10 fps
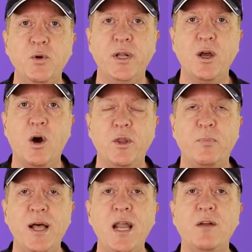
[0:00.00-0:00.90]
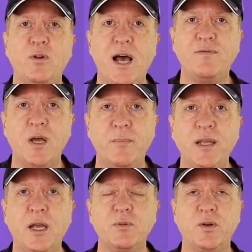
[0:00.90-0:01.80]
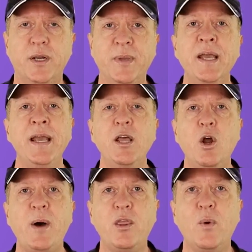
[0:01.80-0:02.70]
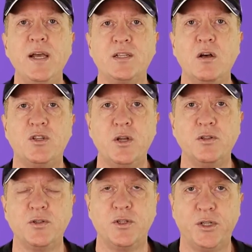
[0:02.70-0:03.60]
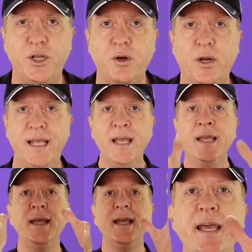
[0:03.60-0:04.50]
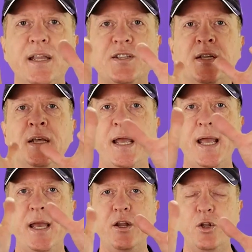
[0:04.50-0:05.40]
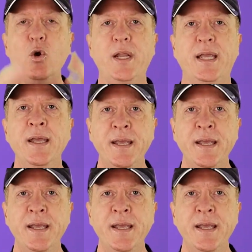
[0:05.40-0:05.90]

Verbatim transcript: annuity on the planet for lifetime income stream. And oh, by the way, it's called Social Security. It's an annuity.